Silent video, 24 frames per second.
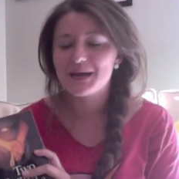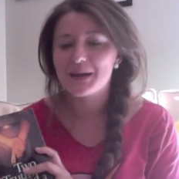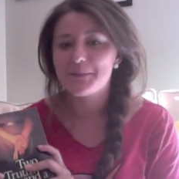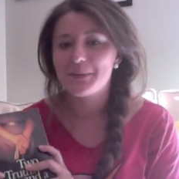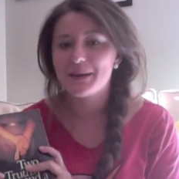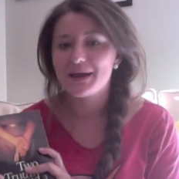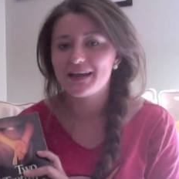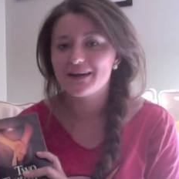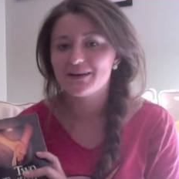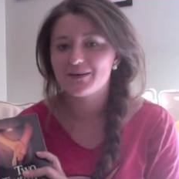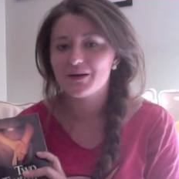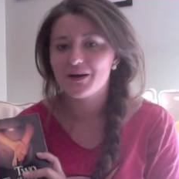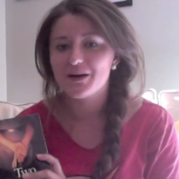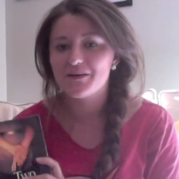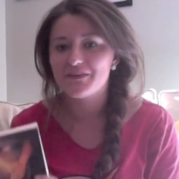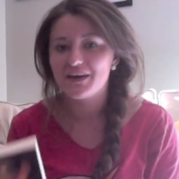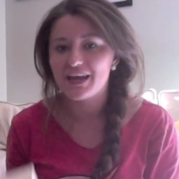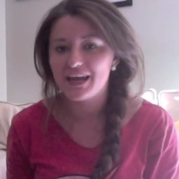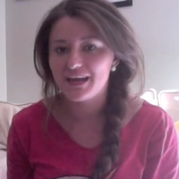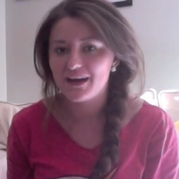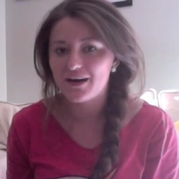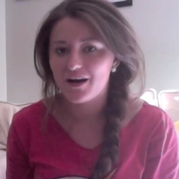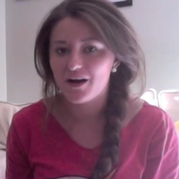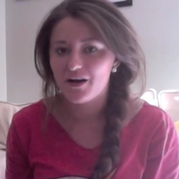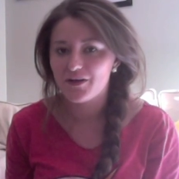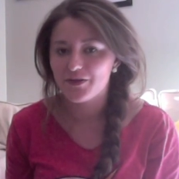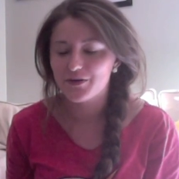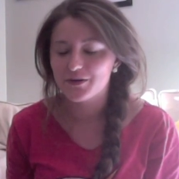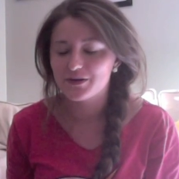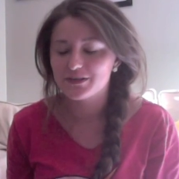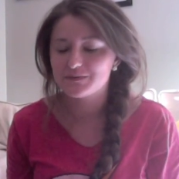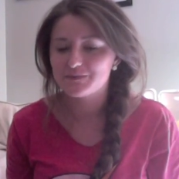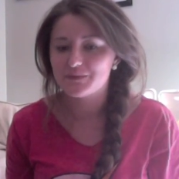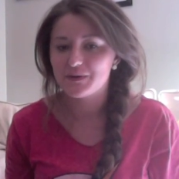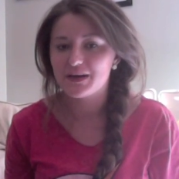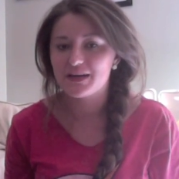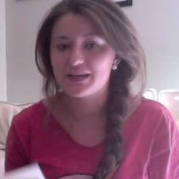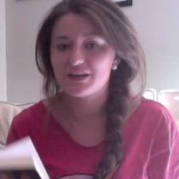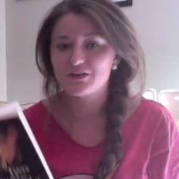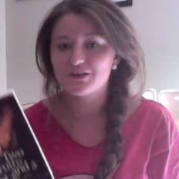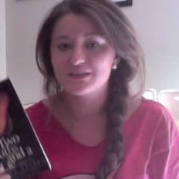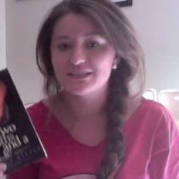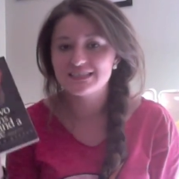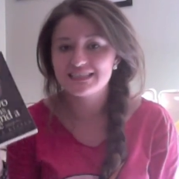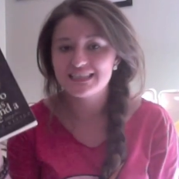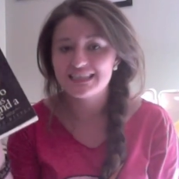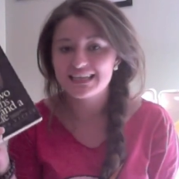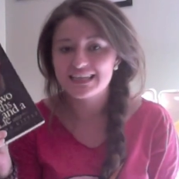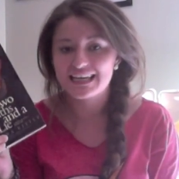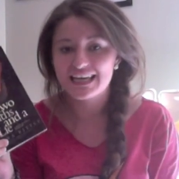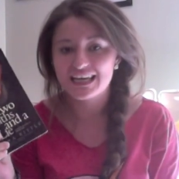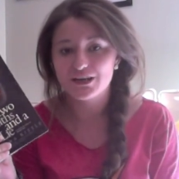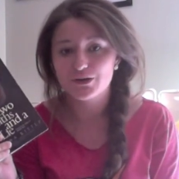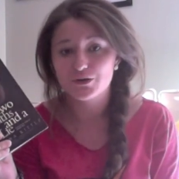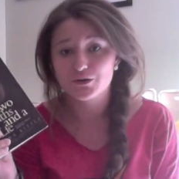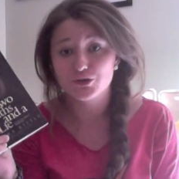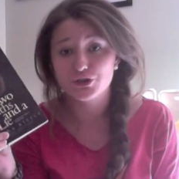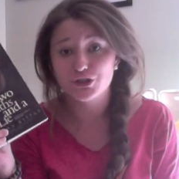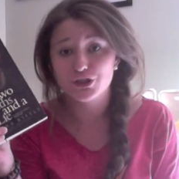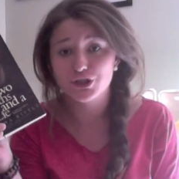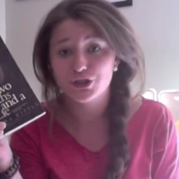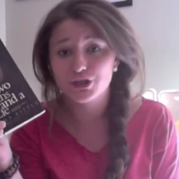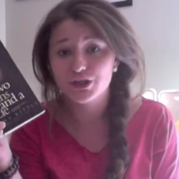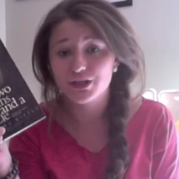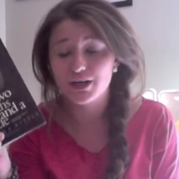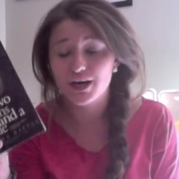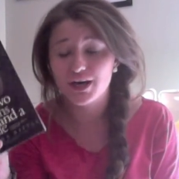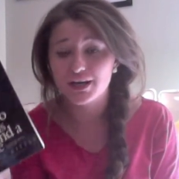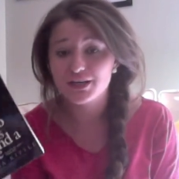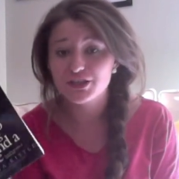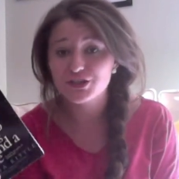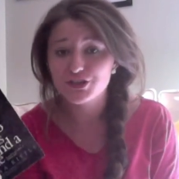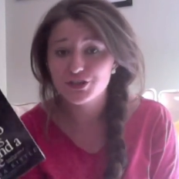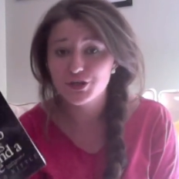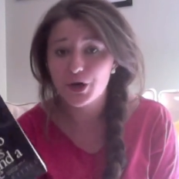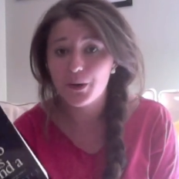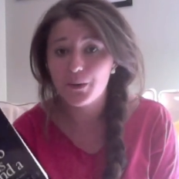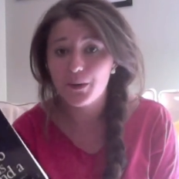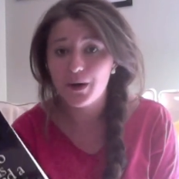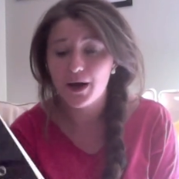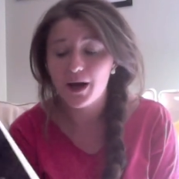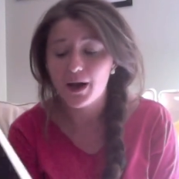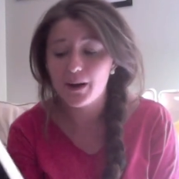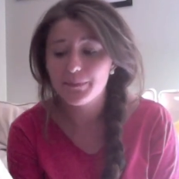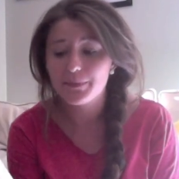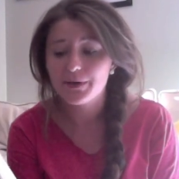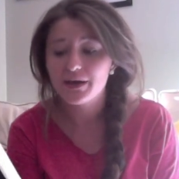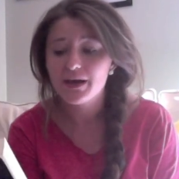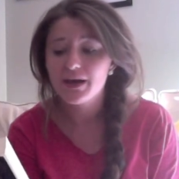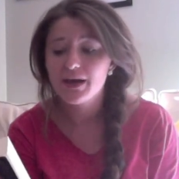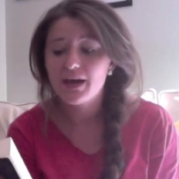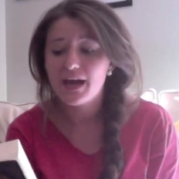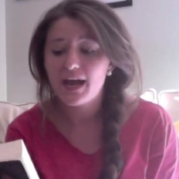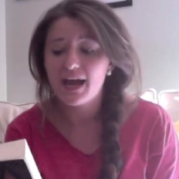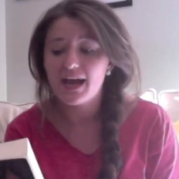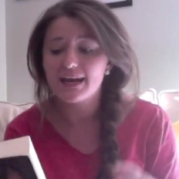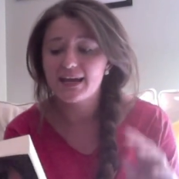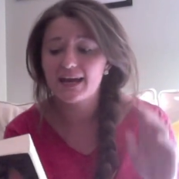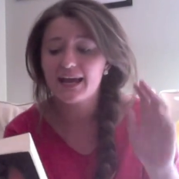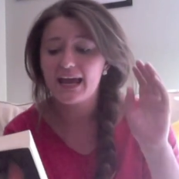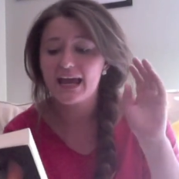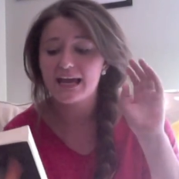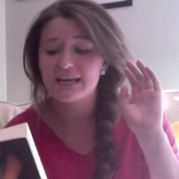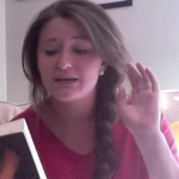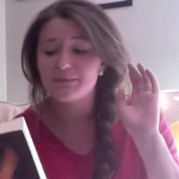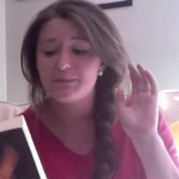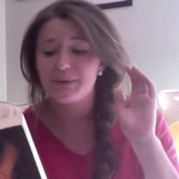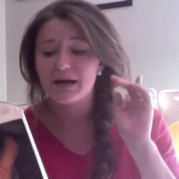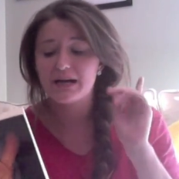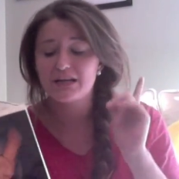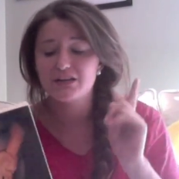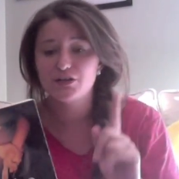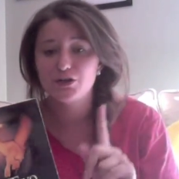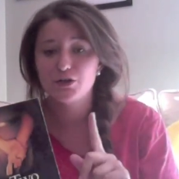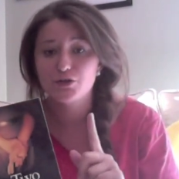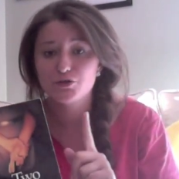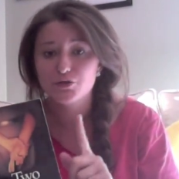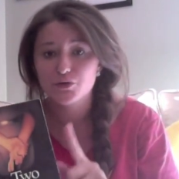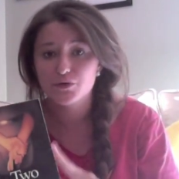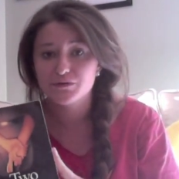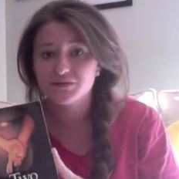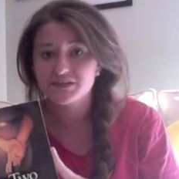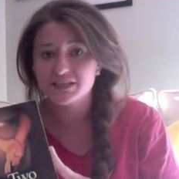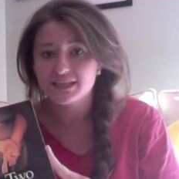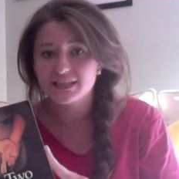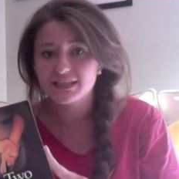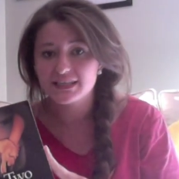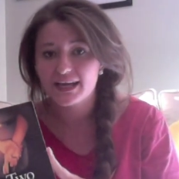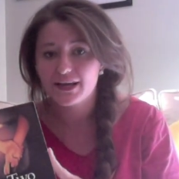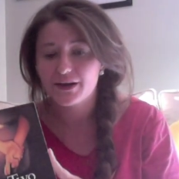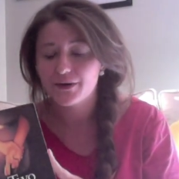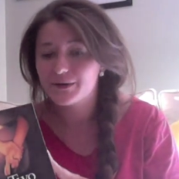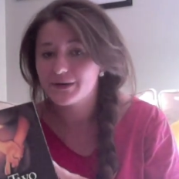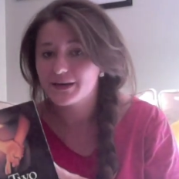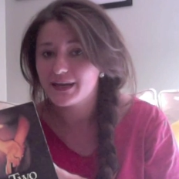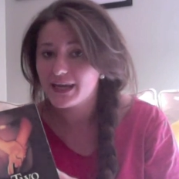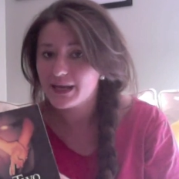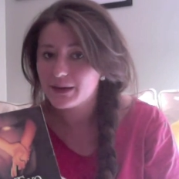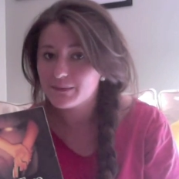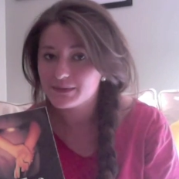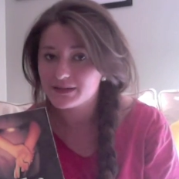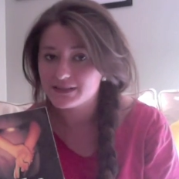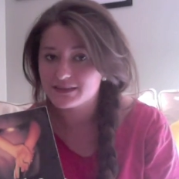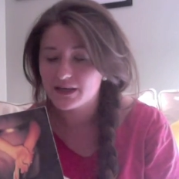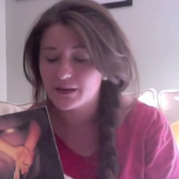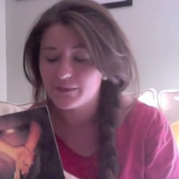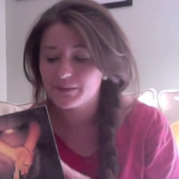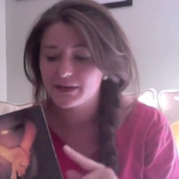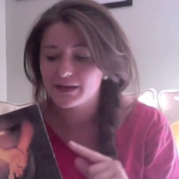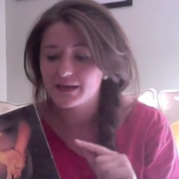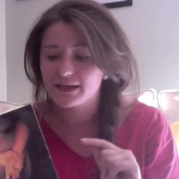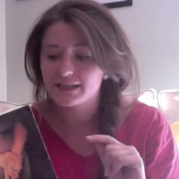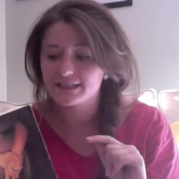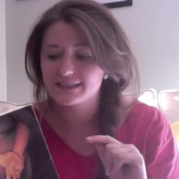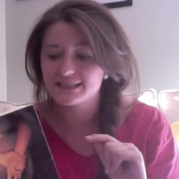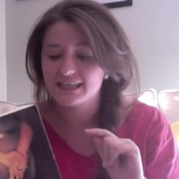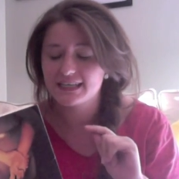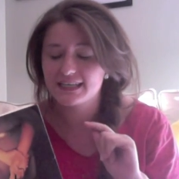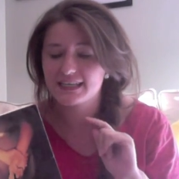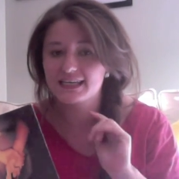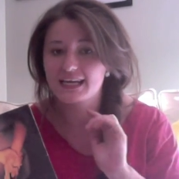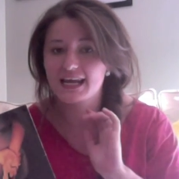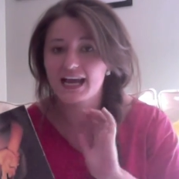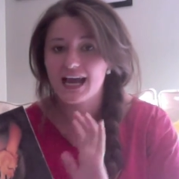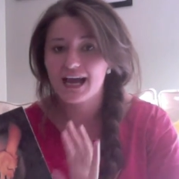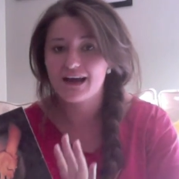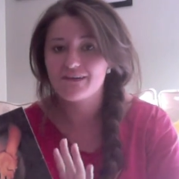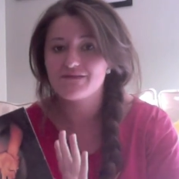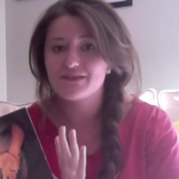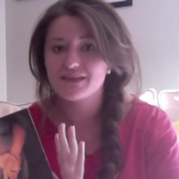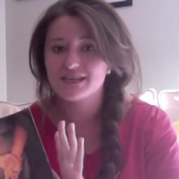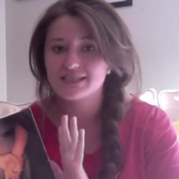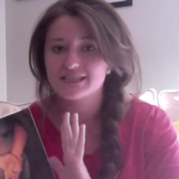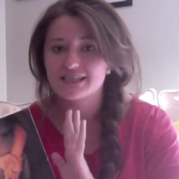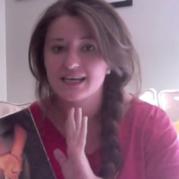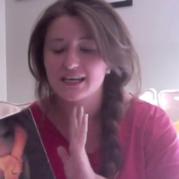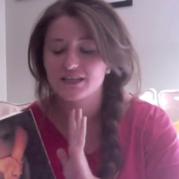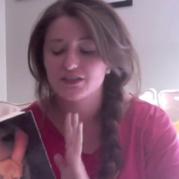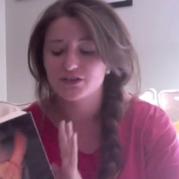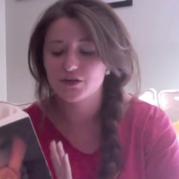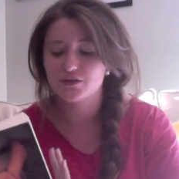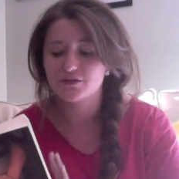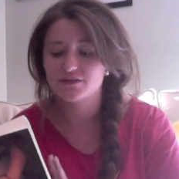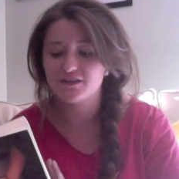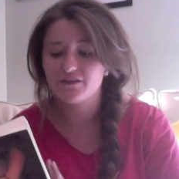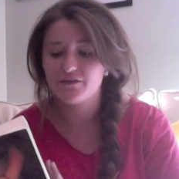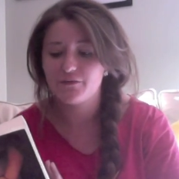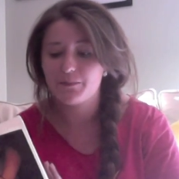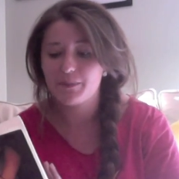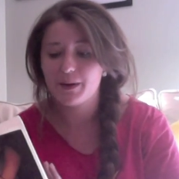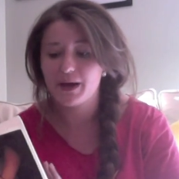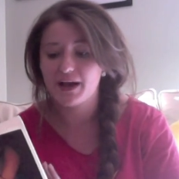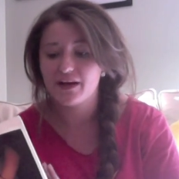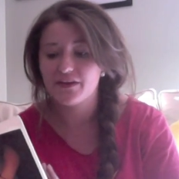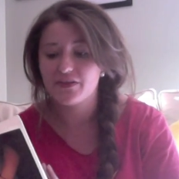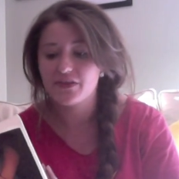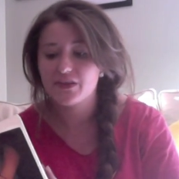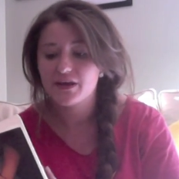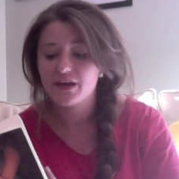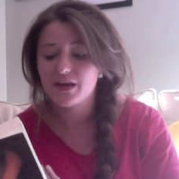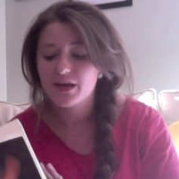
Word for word: a panel of eight authors, but Christine Kettle, she could not show up, and I had to buy Two Truths and a Lie on Amazon because they didn't have this at Joseph Beth,